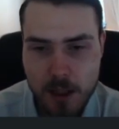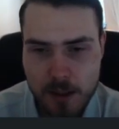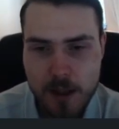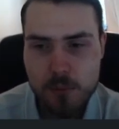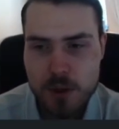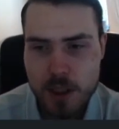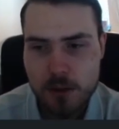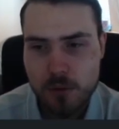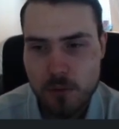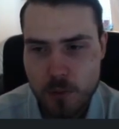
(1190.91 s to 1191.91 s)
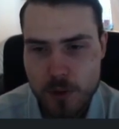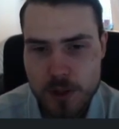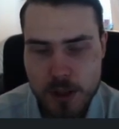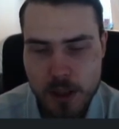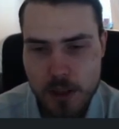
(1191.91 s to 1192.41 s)
I would say towards
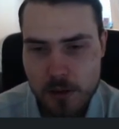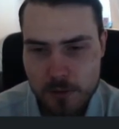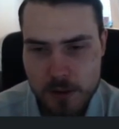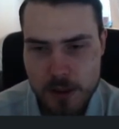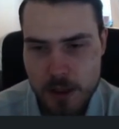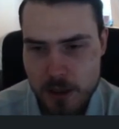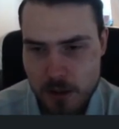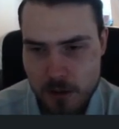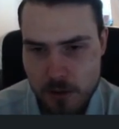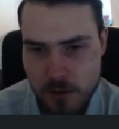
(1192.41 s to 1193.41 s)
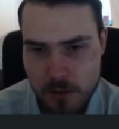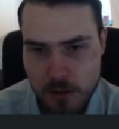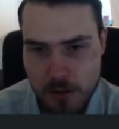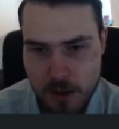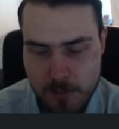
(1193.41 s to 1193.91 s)
the end of the season,
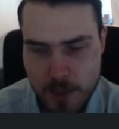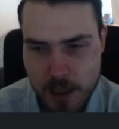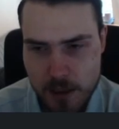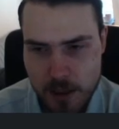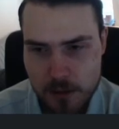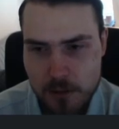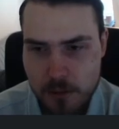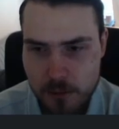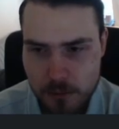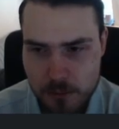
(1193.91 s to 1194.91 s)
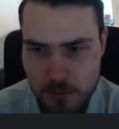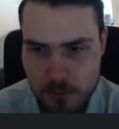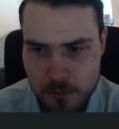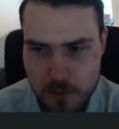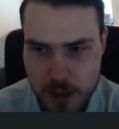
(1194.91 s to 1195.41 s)
they may need to
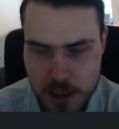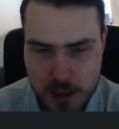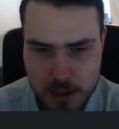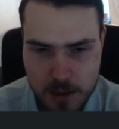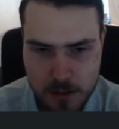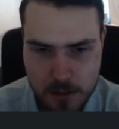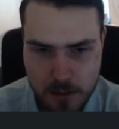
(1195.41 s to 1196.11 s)
just